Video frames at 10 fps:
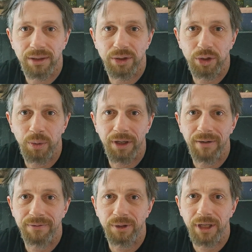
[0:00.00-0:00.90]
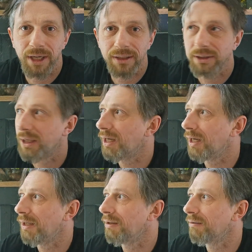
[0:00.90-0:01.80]
Just want to have fun, guys,
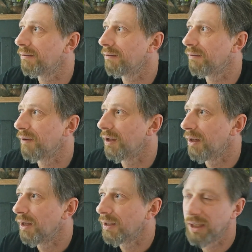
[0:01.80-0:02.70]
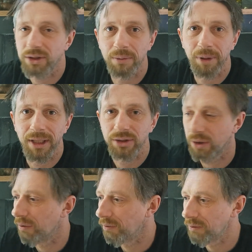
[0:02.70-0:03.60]
and get some plants
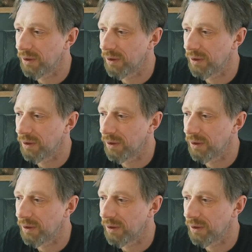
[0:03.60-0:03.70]
growing.